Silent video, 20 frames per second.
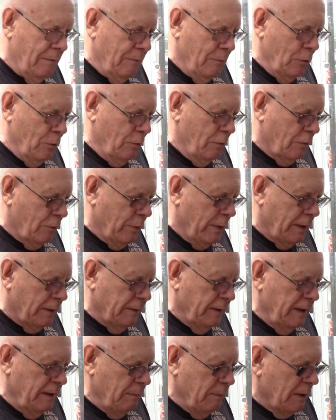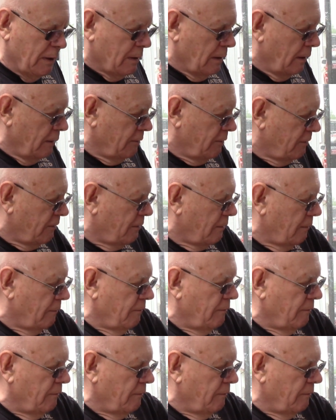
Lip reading: move quickly because,